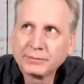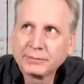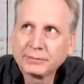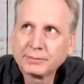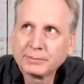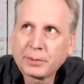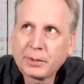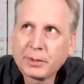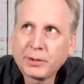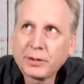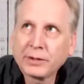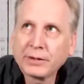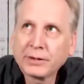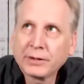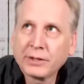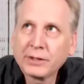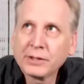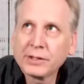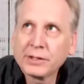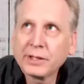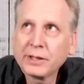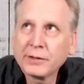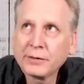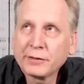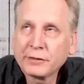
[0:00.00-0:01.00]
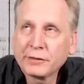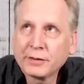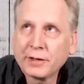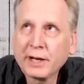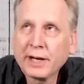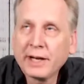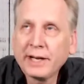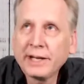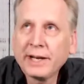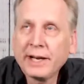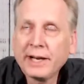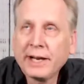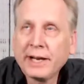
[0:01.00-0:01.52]
part of Thursday,
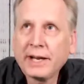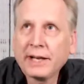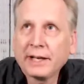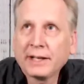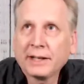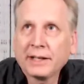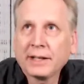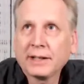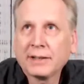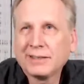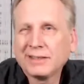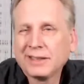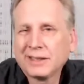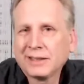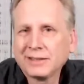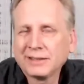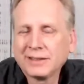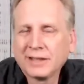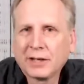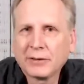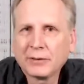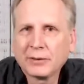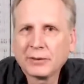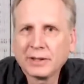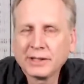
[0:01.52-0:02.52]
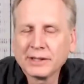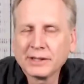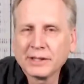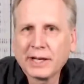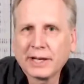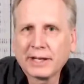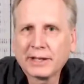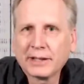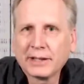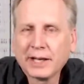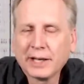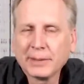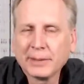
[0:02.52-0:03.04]
Friday, not really
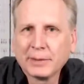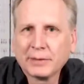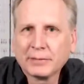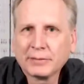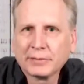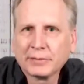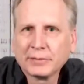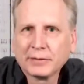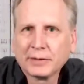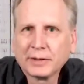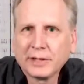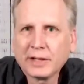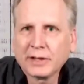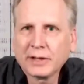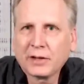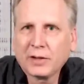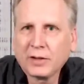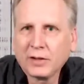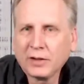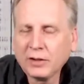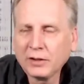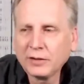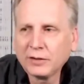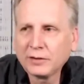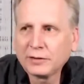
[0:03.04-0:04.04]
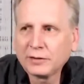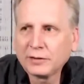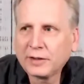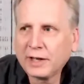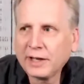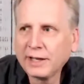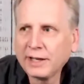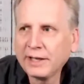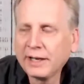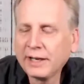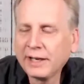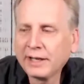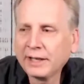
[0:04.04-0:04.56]
Saturday, but that all of
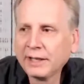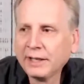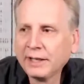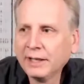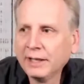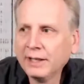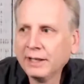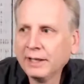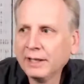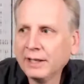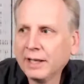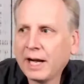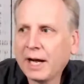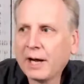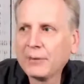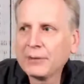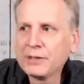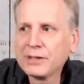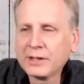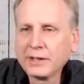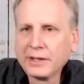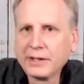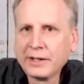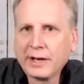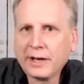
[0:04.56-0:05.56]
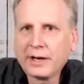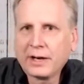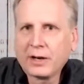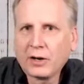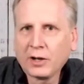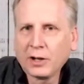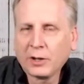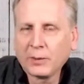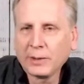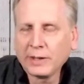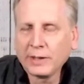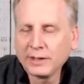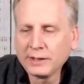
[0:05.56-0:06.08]
Friday. I was there
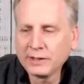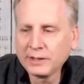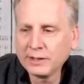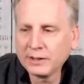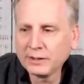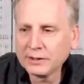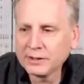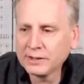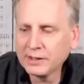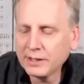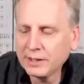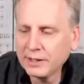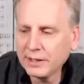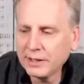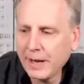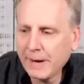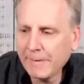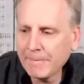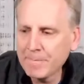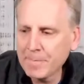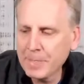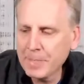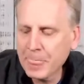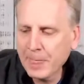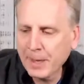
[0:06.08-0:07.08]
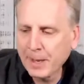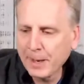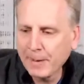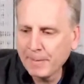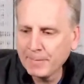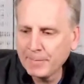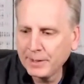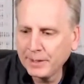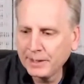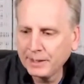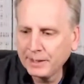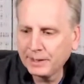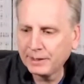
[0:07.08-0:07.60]
all the way until Sunday,
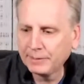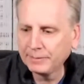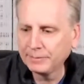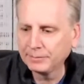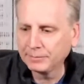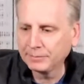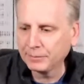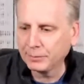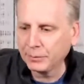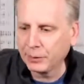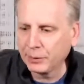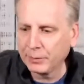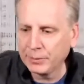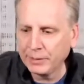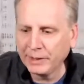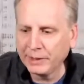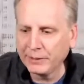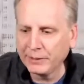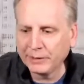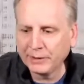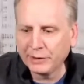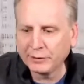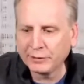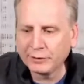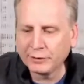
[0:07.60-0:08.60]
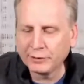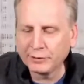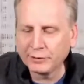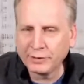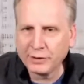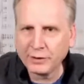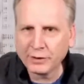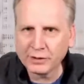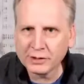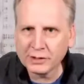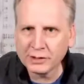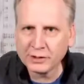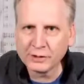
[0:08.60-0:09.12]
but we were meeting with different
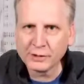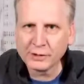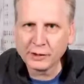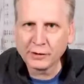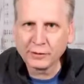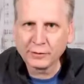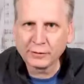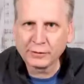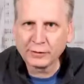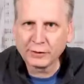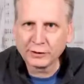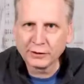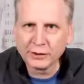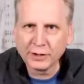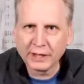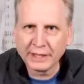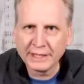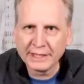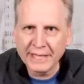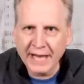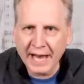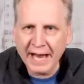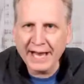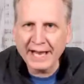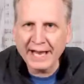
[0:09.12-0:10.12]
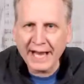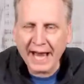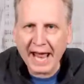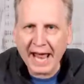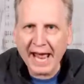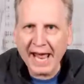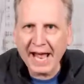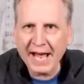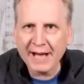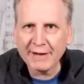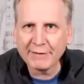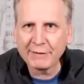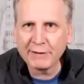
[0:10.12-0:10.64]
folks. And so for a day and a
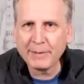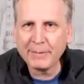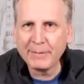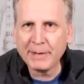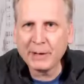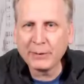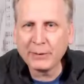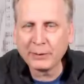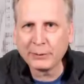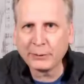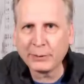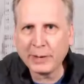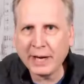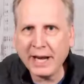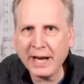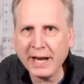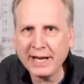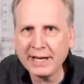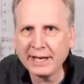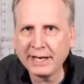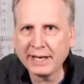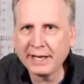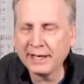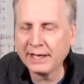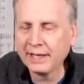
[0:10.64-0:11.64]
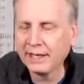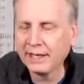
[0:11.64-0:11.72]
half, I met with Randy.